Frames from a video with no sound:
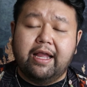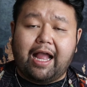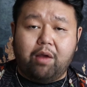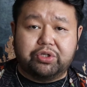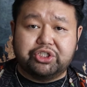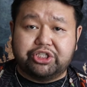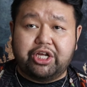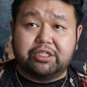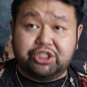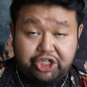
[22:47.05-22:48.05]
I would
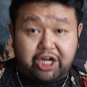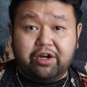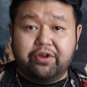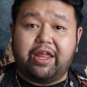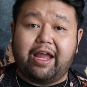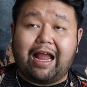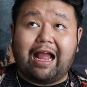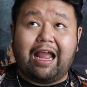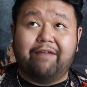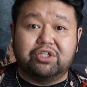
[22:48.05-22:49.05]
share that
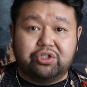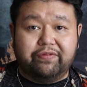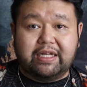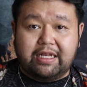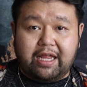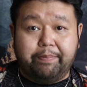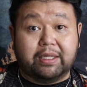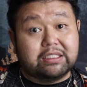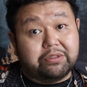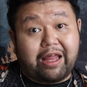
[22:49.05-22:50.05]
I haven't driven at night
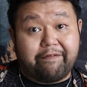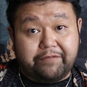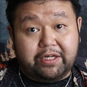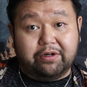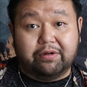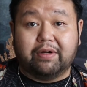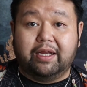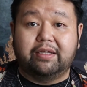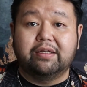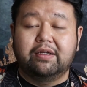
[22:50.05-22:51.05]
because of that fear,
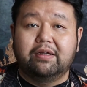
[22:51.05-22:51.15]
right?